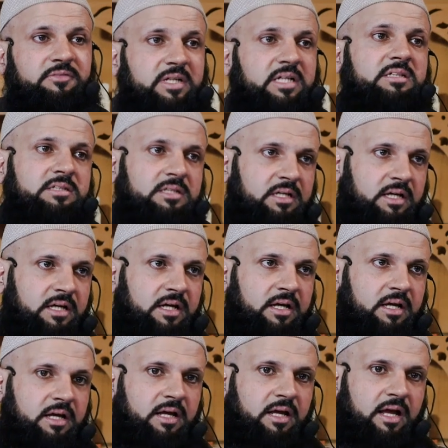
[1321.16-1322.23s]
revealed
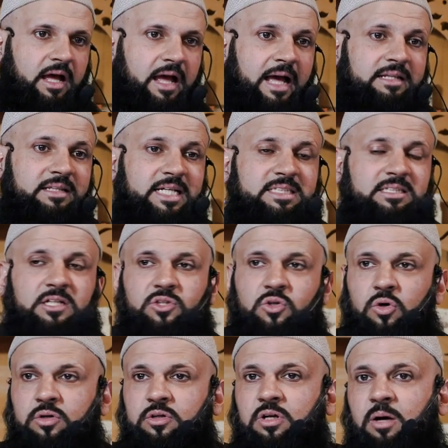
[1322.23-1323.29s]
and these are
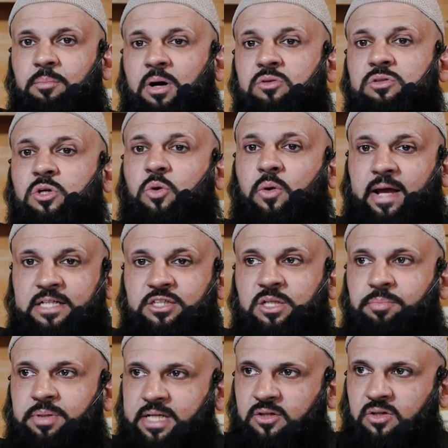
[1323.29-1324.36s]
talking about the Quraysh
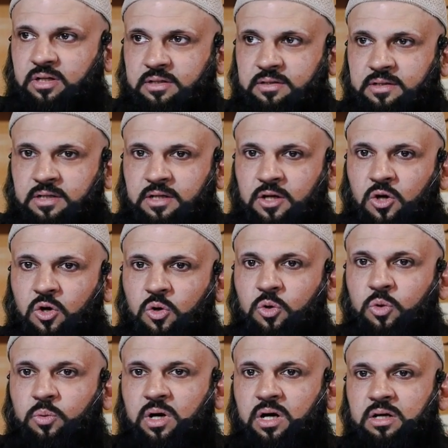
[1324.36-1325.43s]
in particular
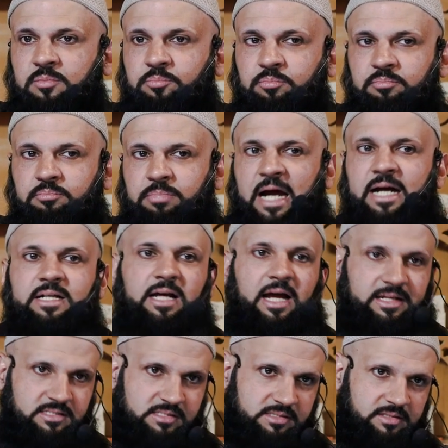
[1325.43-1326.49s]
who were bad
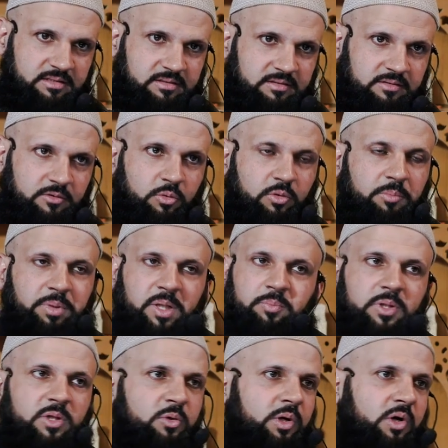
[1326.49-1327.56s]
guys who were
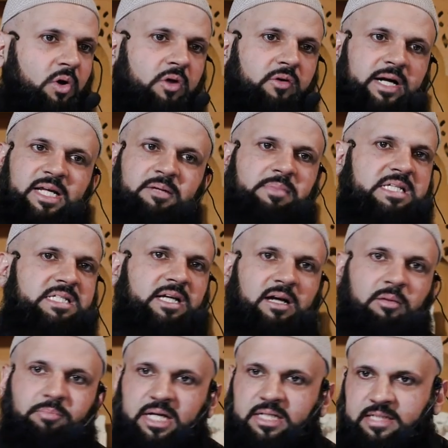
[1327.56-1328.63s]
people who were already messing
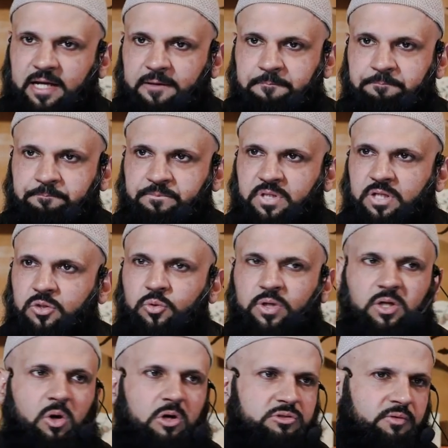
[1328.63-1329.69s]
up big time
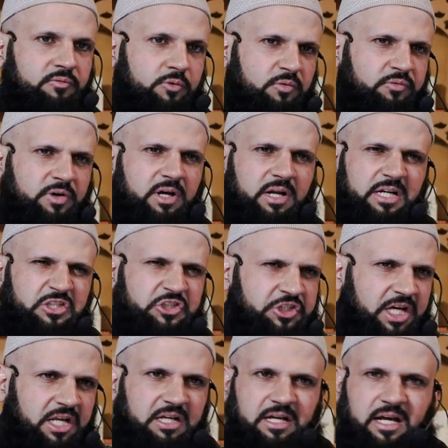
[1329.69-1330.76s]
doing lots of kufr and
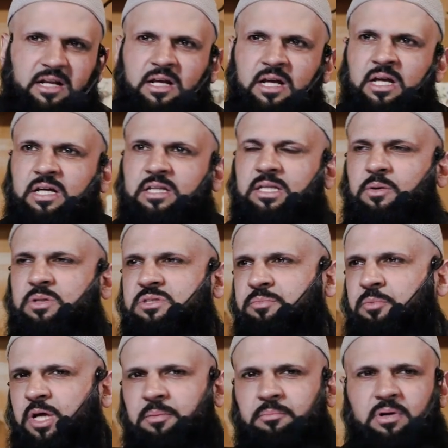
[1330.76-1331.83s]
shirk and there was
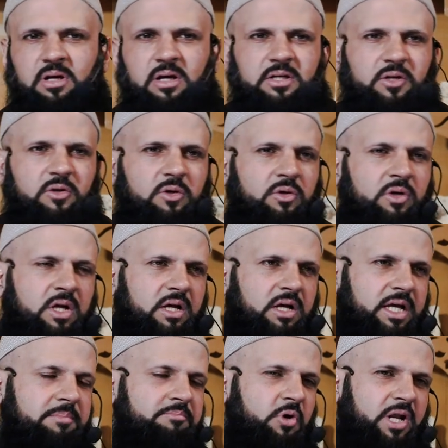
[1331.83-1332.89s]
uh, you know
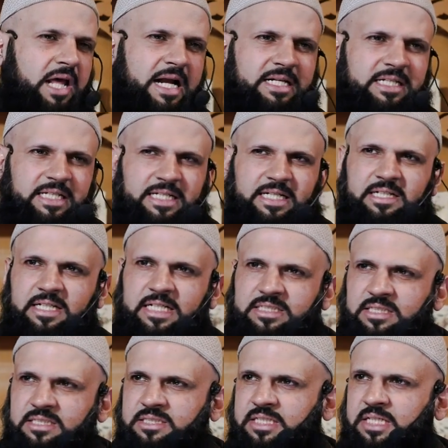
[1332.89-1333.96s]
immorality
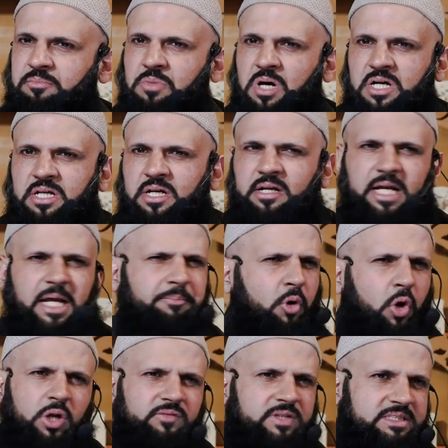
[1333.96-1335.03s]
indecency murder rape
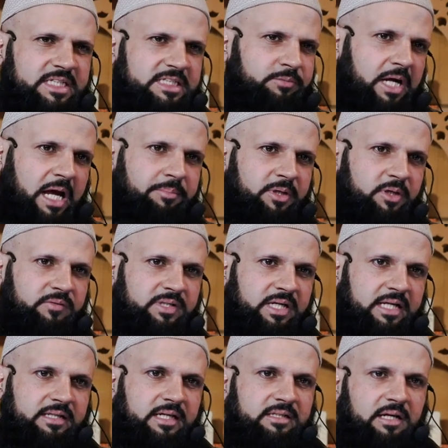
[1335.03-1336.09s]
all of these things were happening over
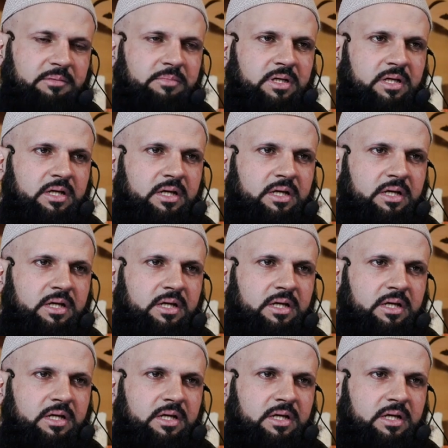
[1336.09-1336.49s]
there at that time